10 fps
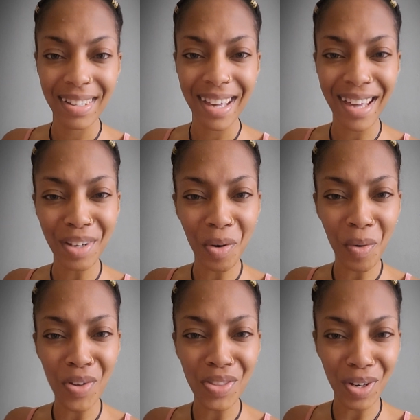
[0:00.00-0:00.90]
and
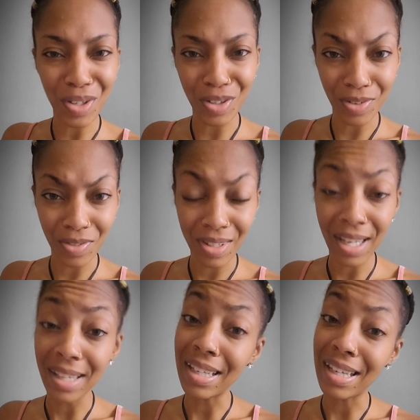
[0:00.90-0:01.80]
on the earth
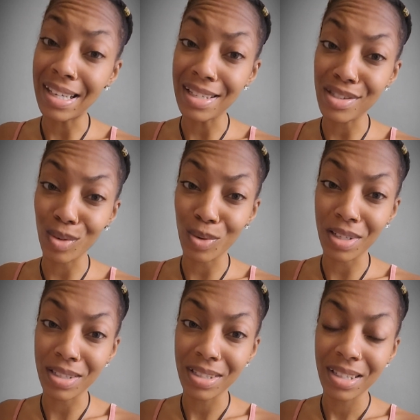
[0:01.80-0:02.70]
that he is Lord.